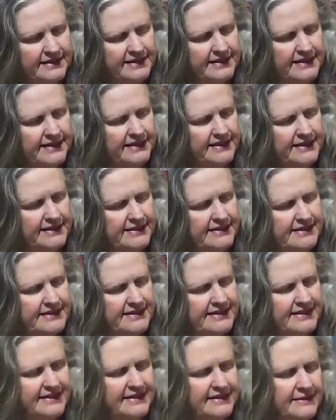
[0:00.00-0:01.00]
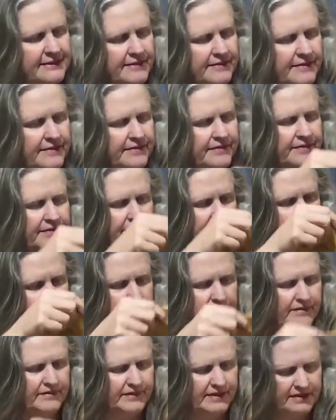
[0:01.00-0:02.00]
is,
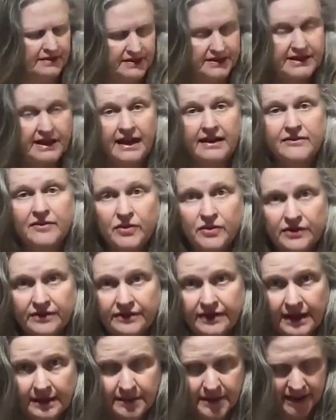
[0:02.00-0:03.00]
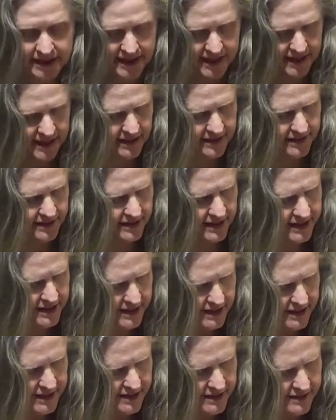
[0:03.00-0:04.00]
because I have all the fabric now that I
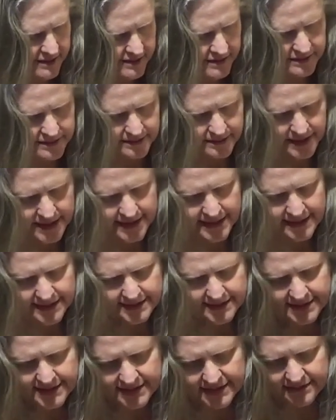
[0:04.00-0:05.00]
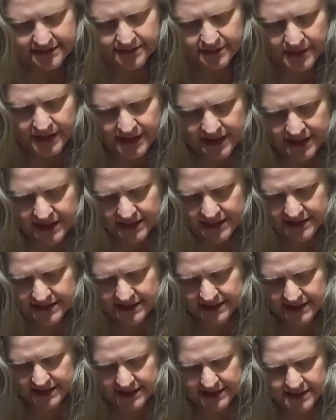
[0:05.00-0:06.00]
need, my next step with this
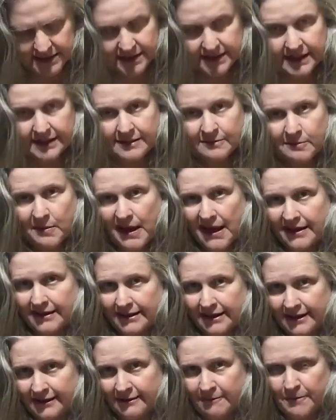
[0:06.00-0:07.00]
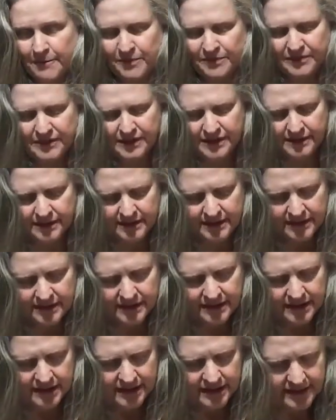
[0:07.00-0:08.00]
is to get the pattern out
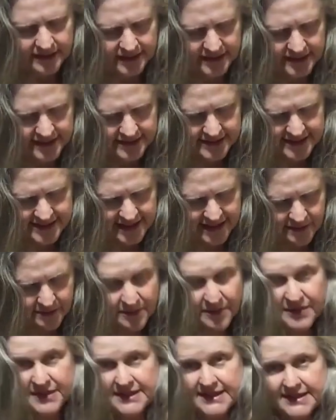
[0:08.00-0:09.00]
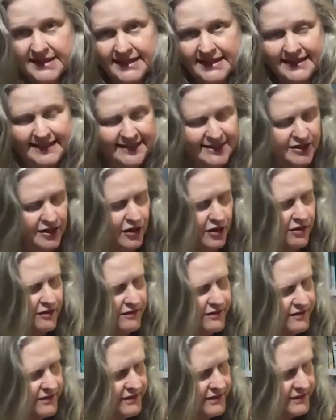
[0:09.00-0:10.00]
and start printing it
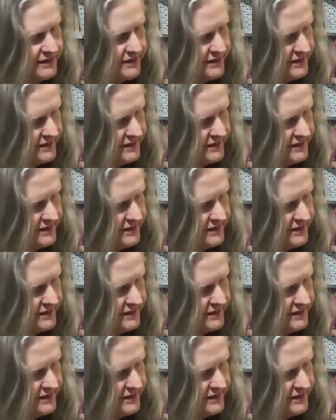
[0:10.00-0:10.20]
off,